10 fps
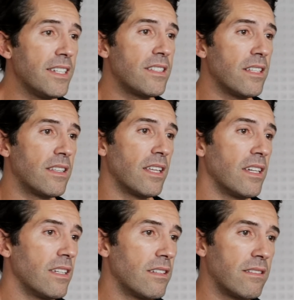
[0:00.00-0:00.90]
did
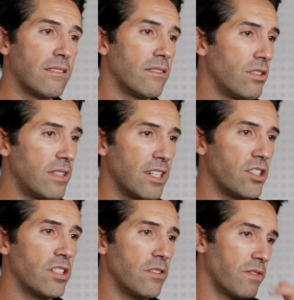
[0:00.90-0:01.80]
they
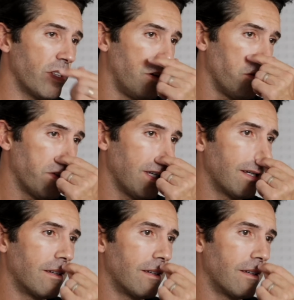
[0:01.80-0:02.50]
shoot for the whole thing?